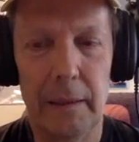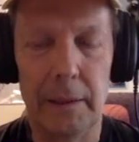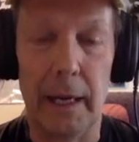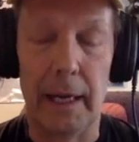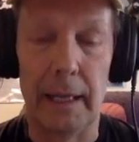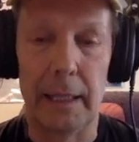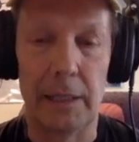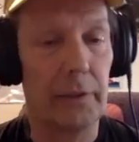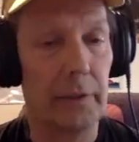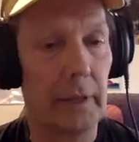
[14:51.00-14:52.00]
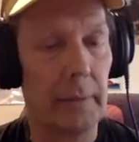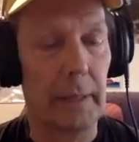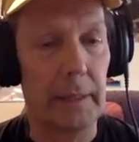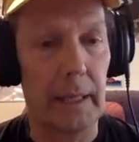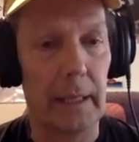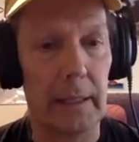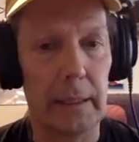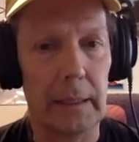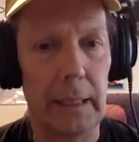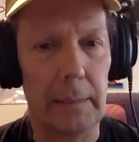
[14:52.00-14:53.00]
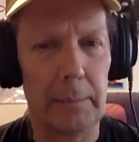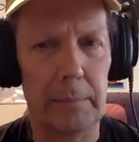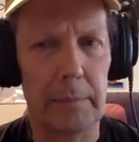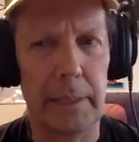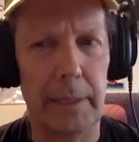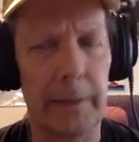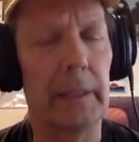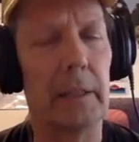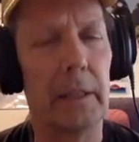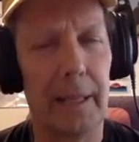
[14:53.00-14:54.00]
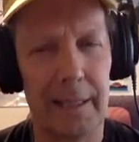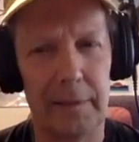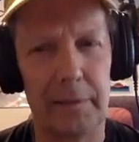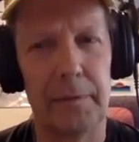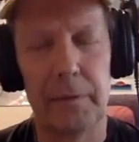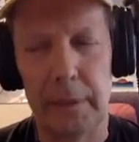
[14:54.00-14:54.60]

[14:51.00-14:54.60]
I hadn't actually thought about that. I carry a lot of,